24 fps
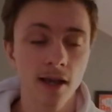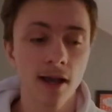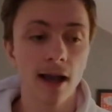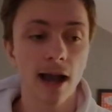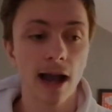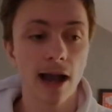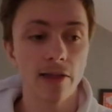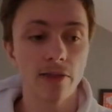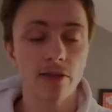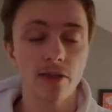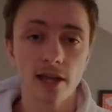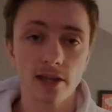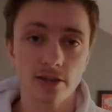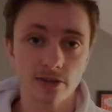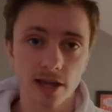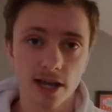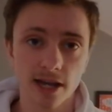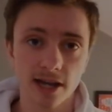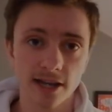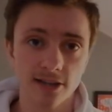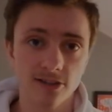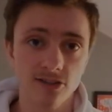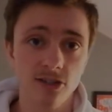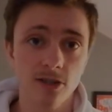and then
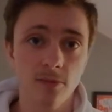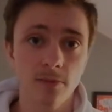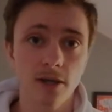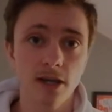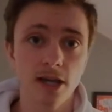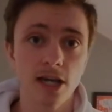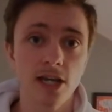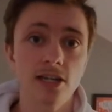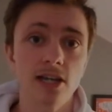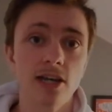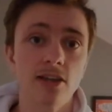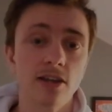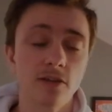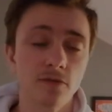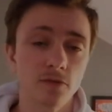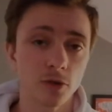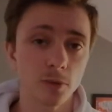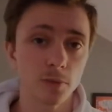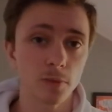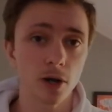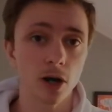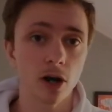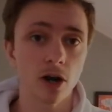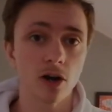that gets submitted, and if
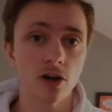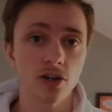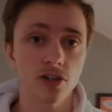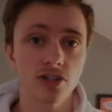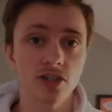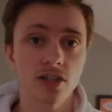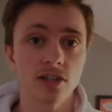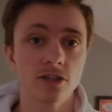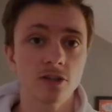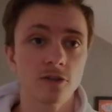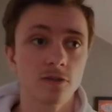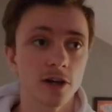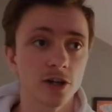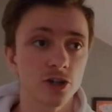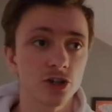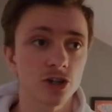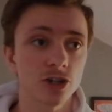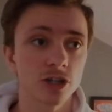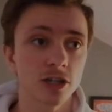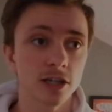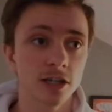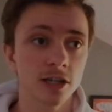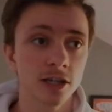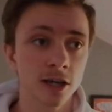you pass, then you've
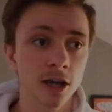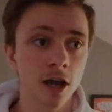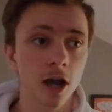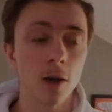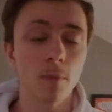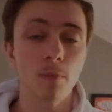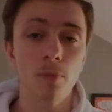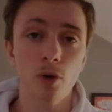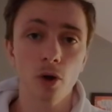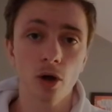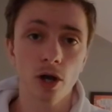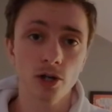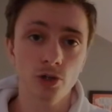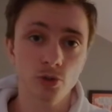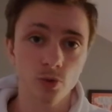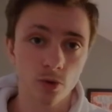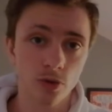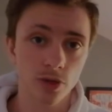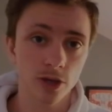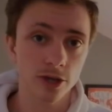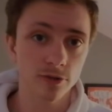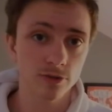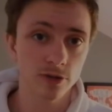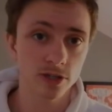actually applied your
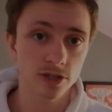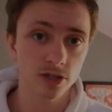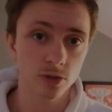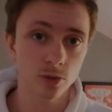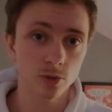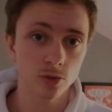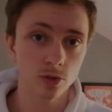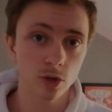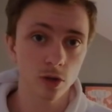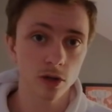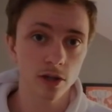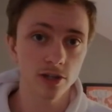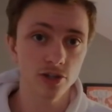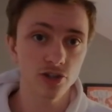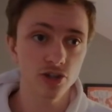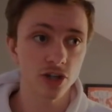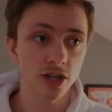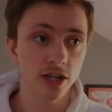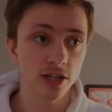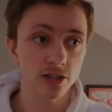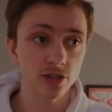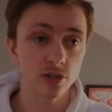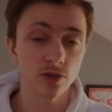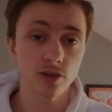theoretical knowledge
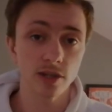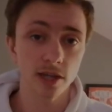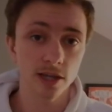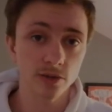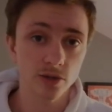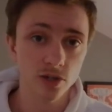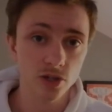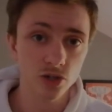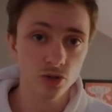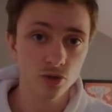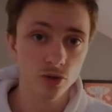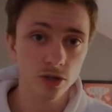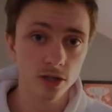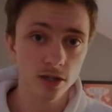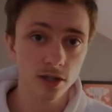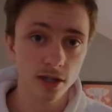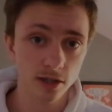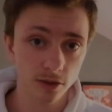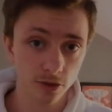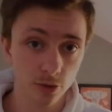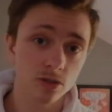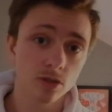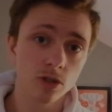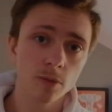into the industry.
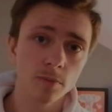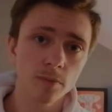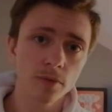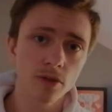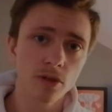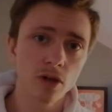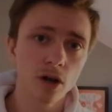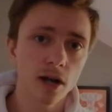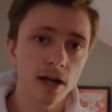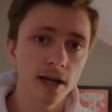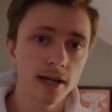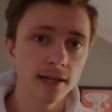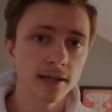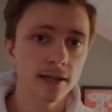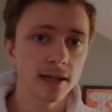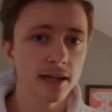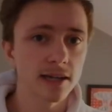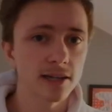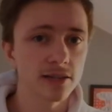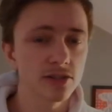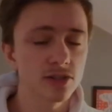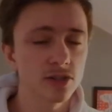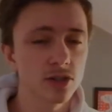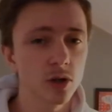So number 9,
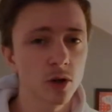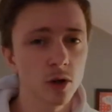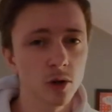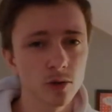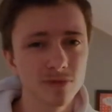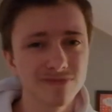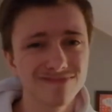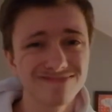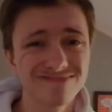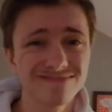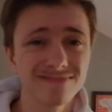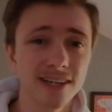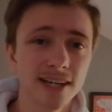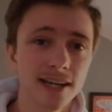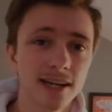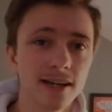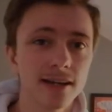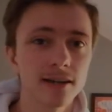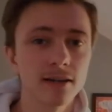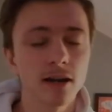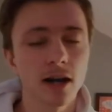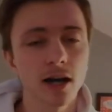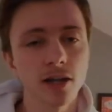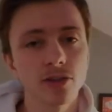
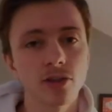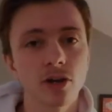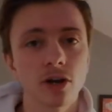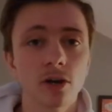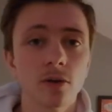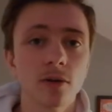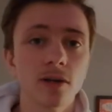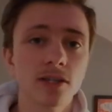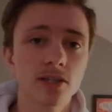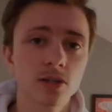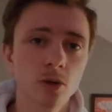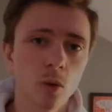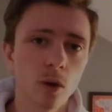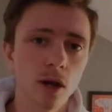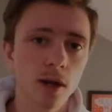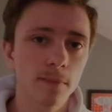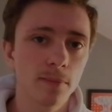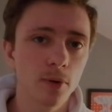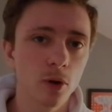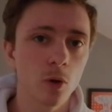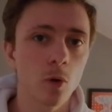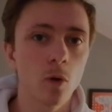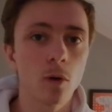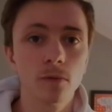I don't know, it's quite
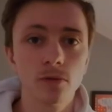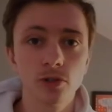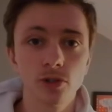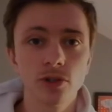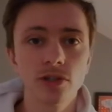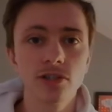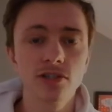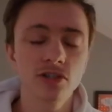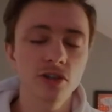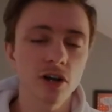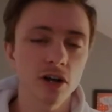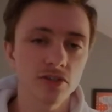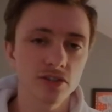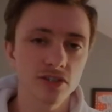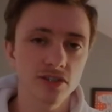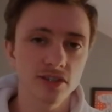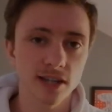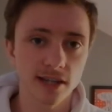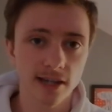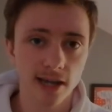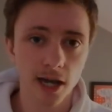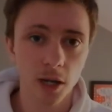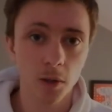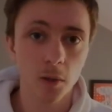important. You need to
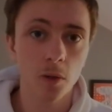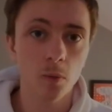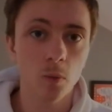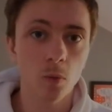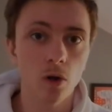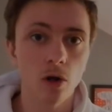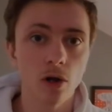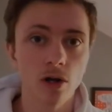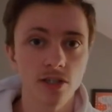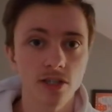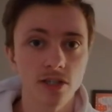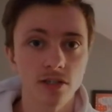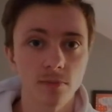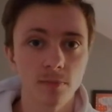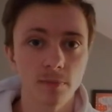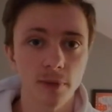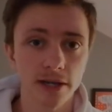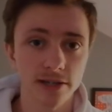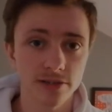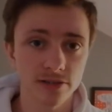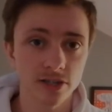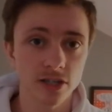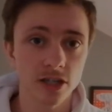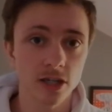understand how it works and
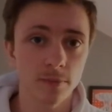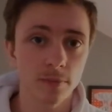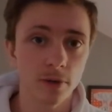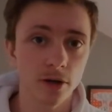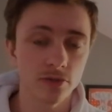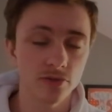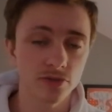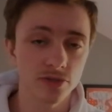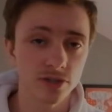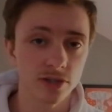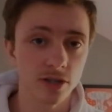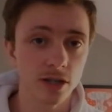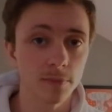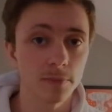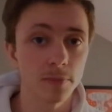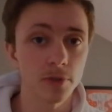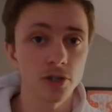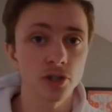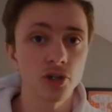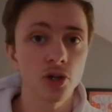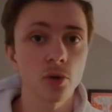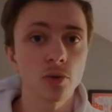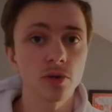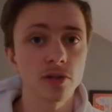basic commands in it, but
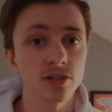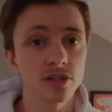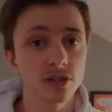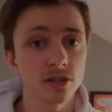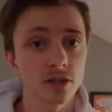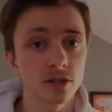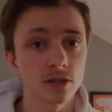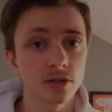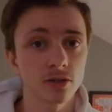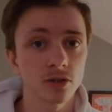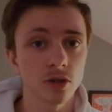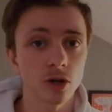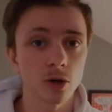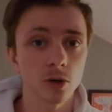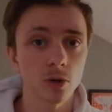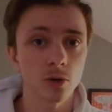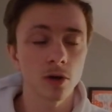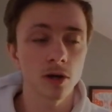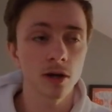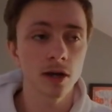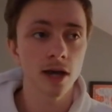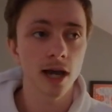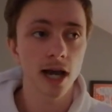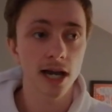you don't need to know
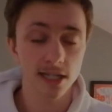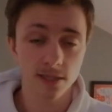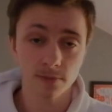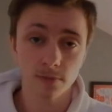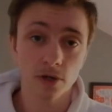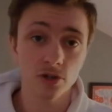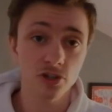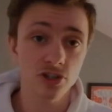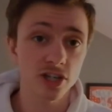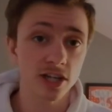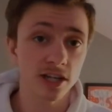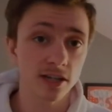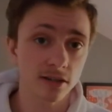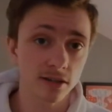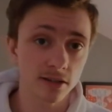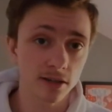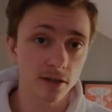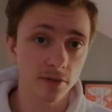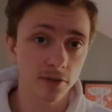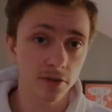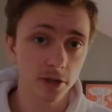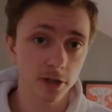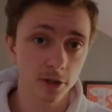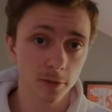as much
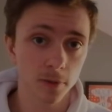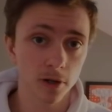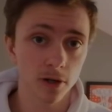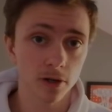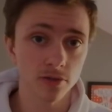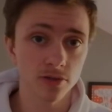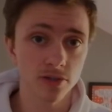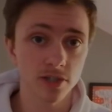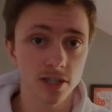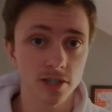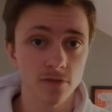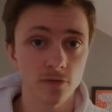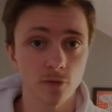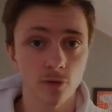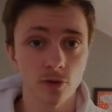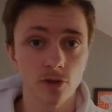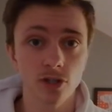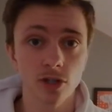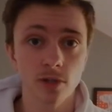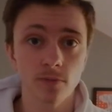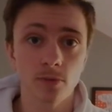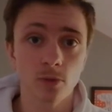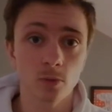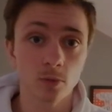in-depth commands as, for
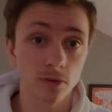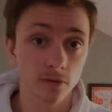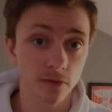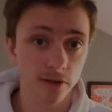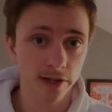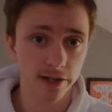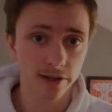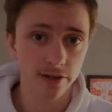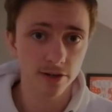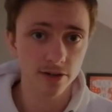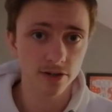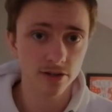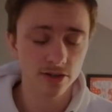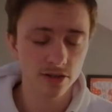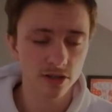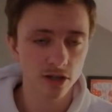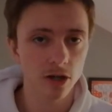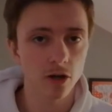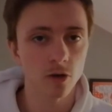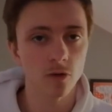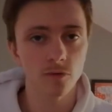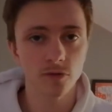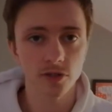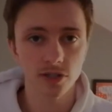example, with Linux.
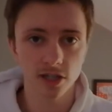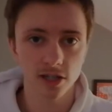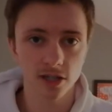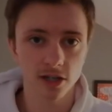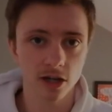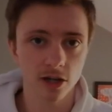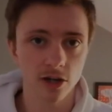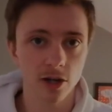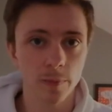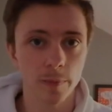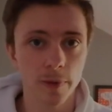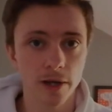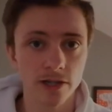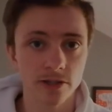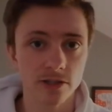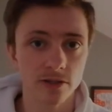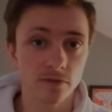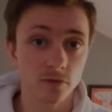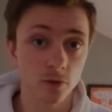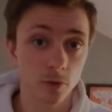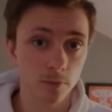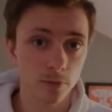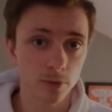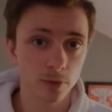Obviously, it kind of depends
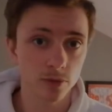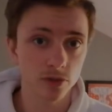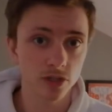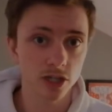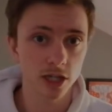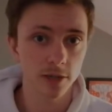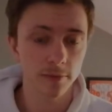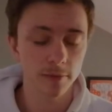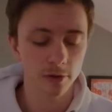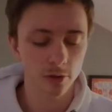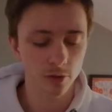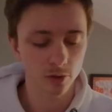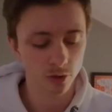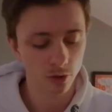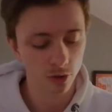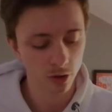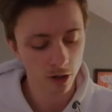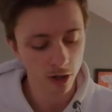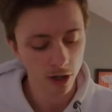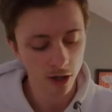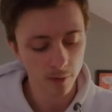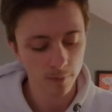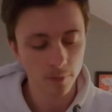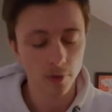if you're blue teaming or
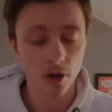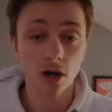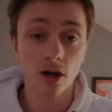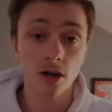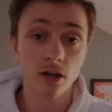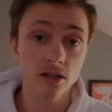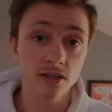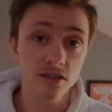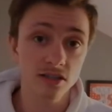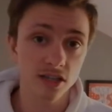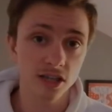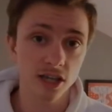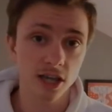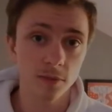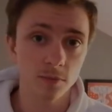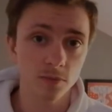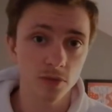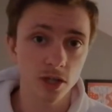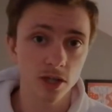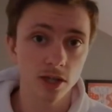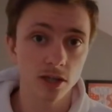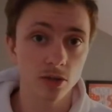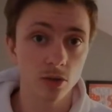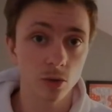not, but
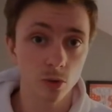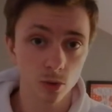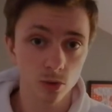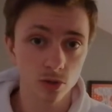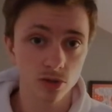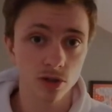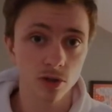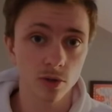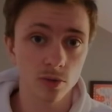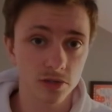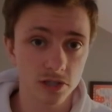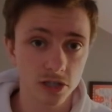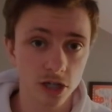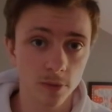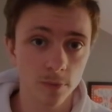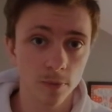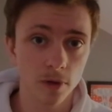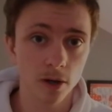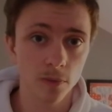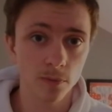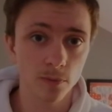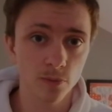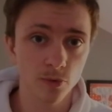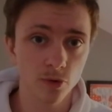CMD, also known as
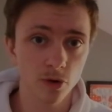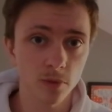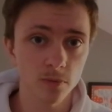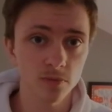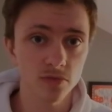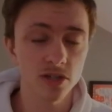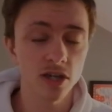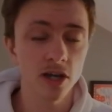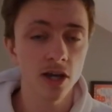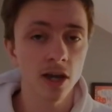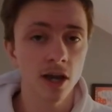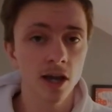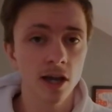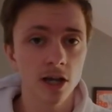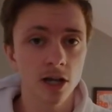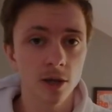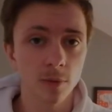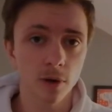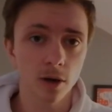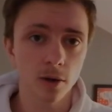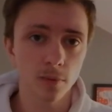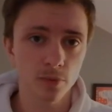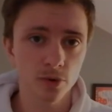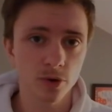command prompt.
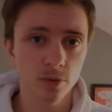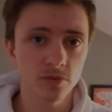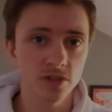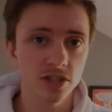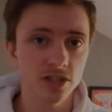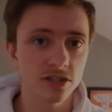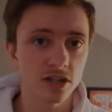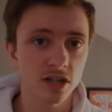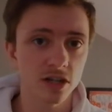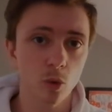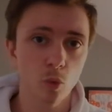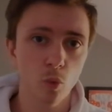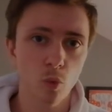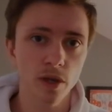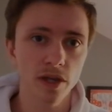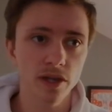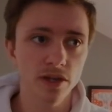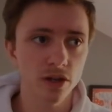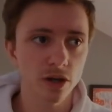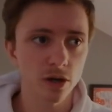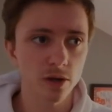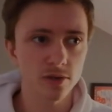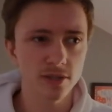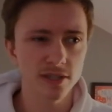Command prompt is like a
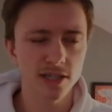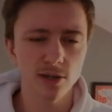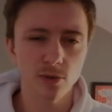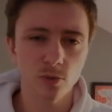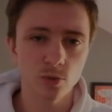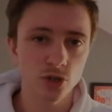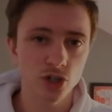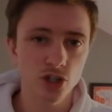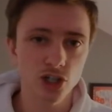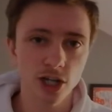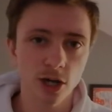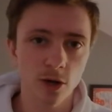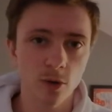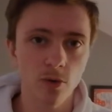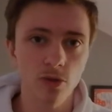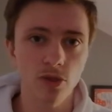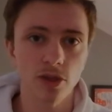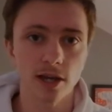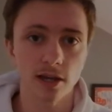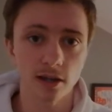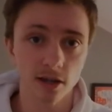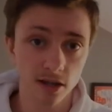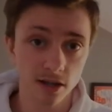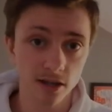Windows little shell
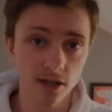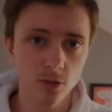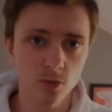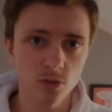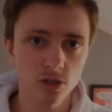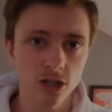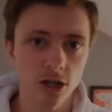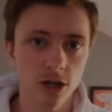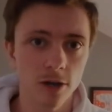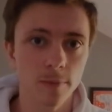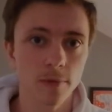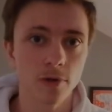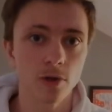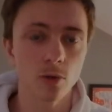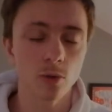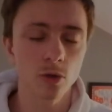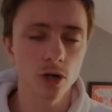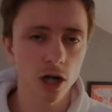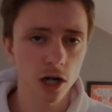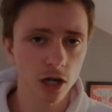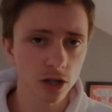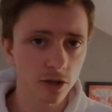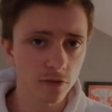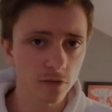thing, like a little terminal,
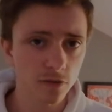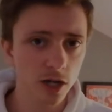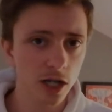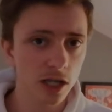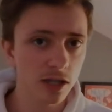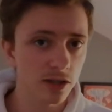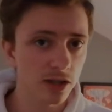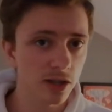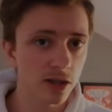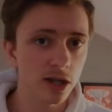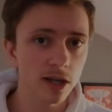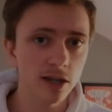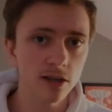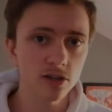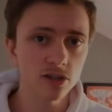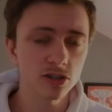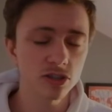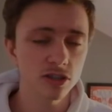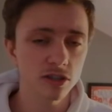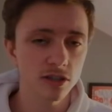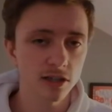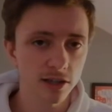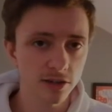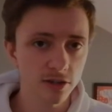kind of like the
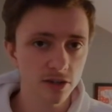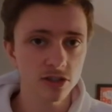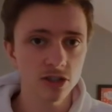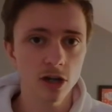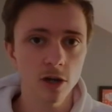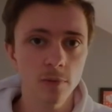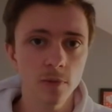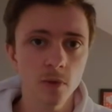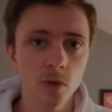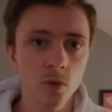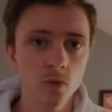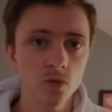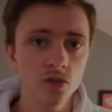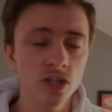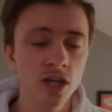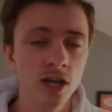Linux terminals,